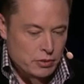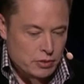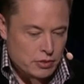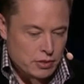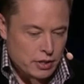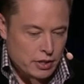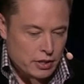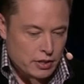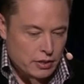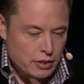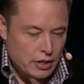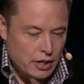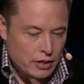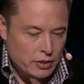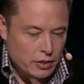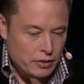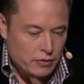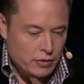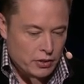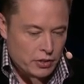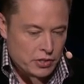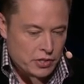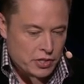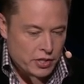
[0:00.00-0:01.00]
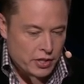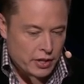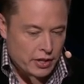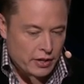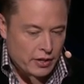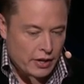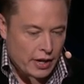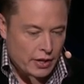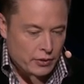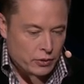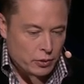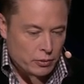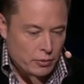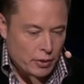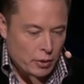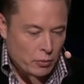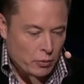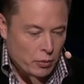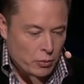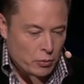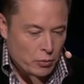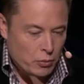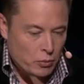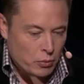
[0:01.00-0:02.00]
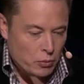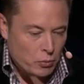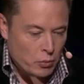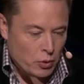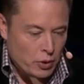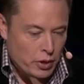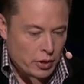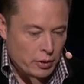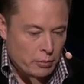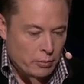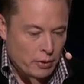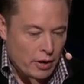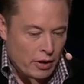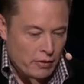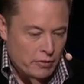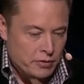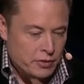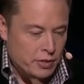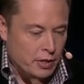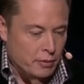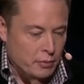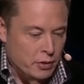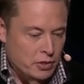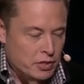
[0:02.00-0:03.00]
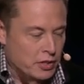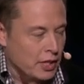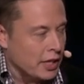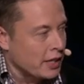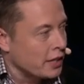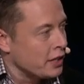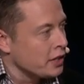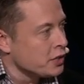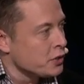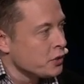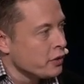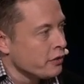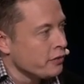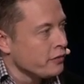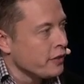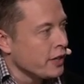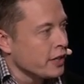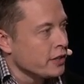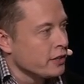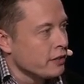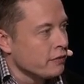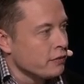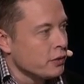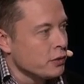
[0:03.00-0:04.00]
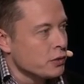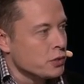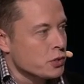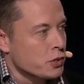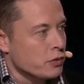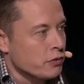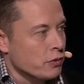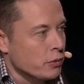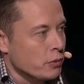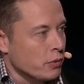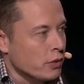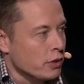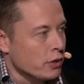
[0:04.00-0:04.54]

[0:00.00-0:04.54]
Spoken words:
I was in university. I thought about what are the problems that are most likely to affect the future of the